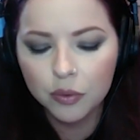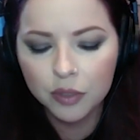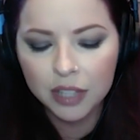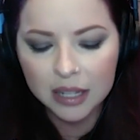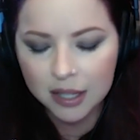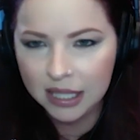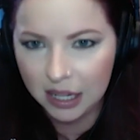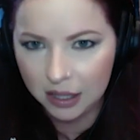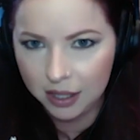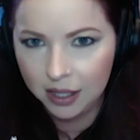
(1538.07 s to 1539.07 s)
get
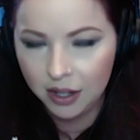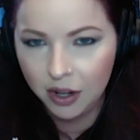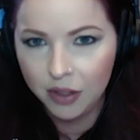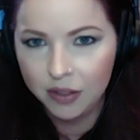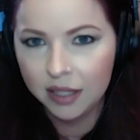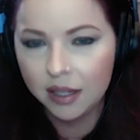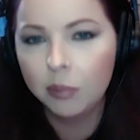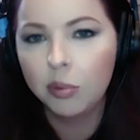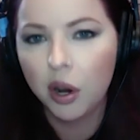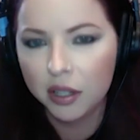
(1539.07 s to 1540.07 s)
stuck on things like
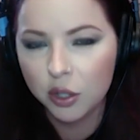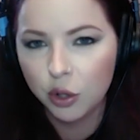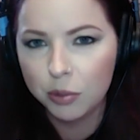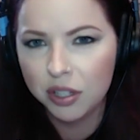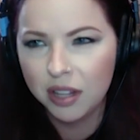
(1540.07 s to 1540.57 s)
product descriptions.